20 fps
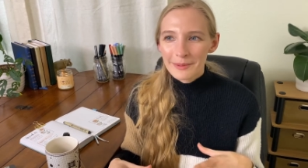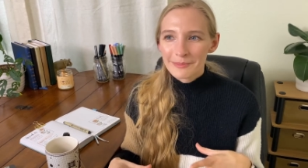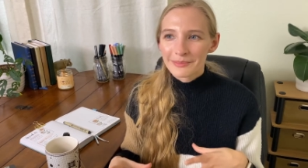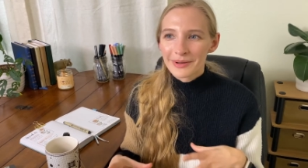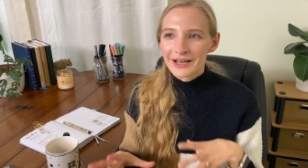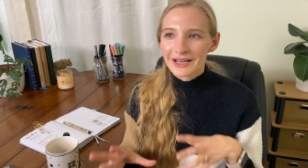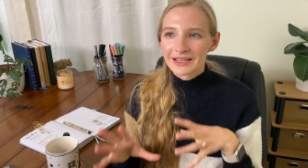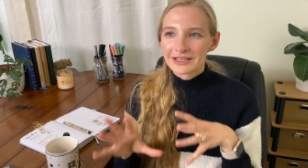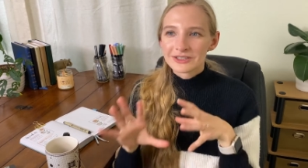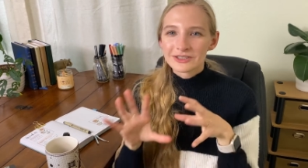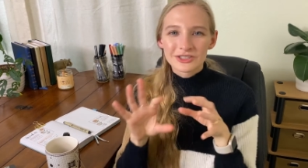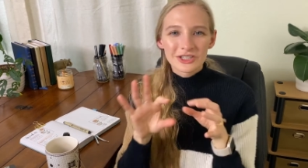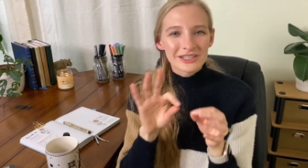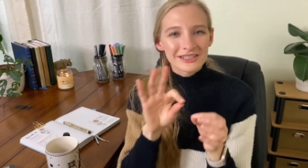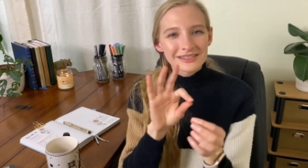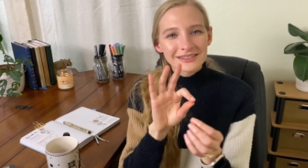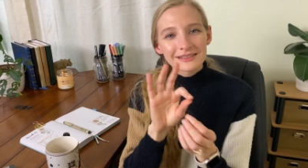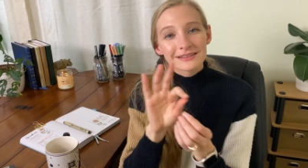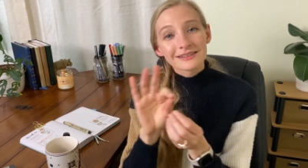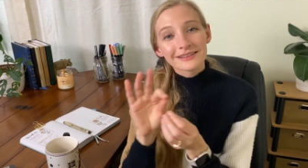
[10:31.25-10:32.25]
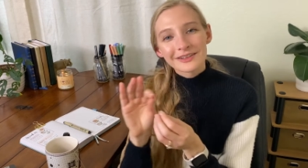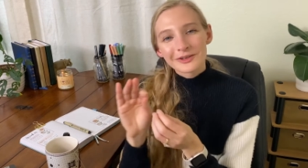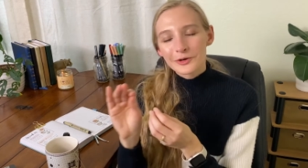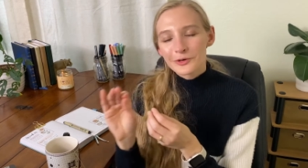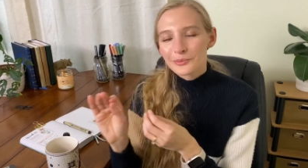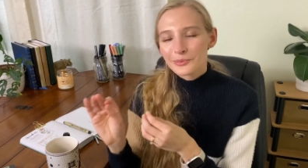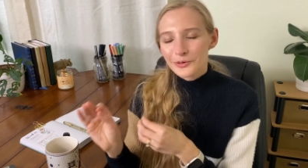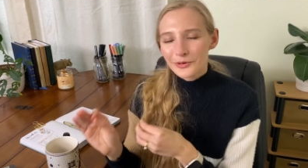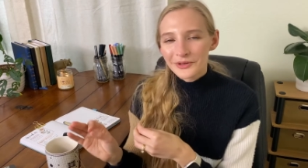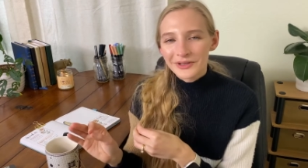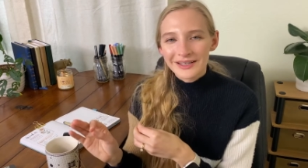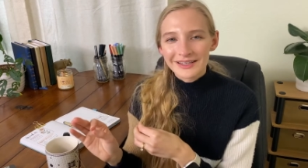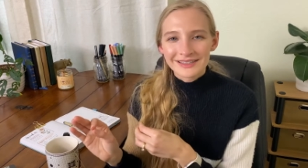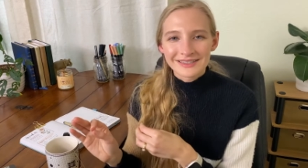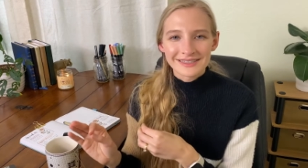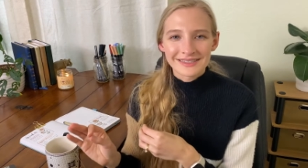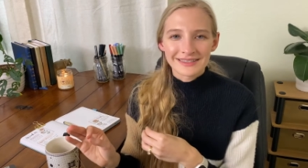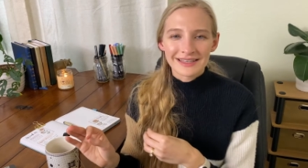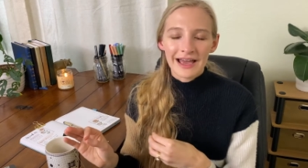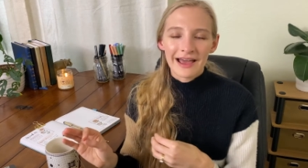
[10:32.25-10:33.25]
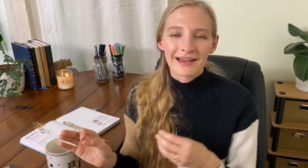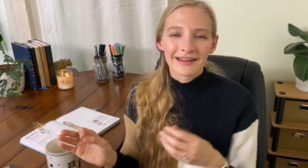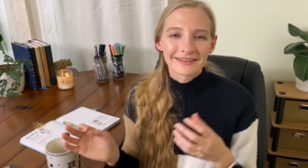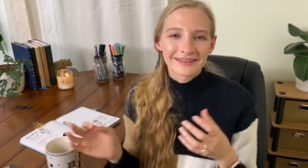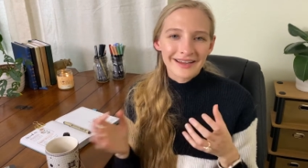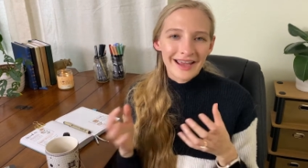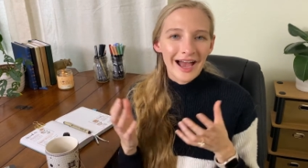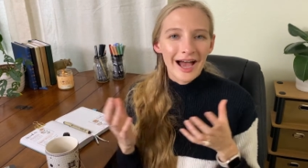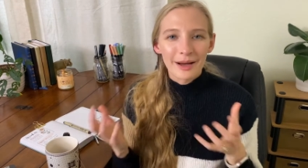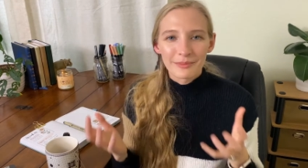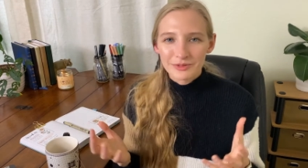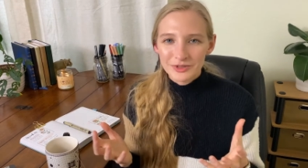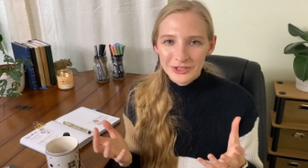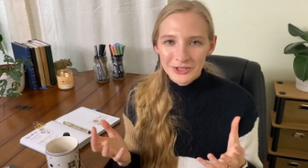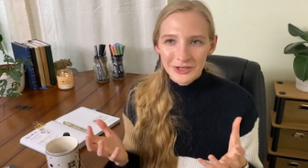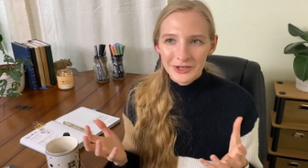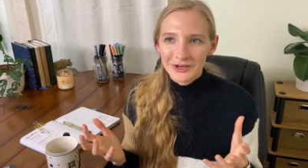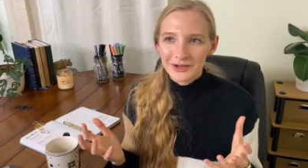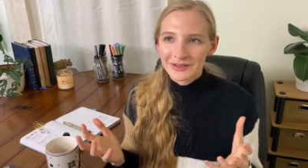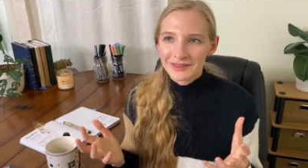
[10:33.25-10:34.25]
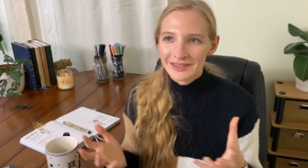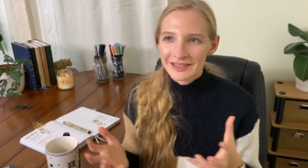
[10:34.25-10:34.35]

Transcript: but just little bullets that capture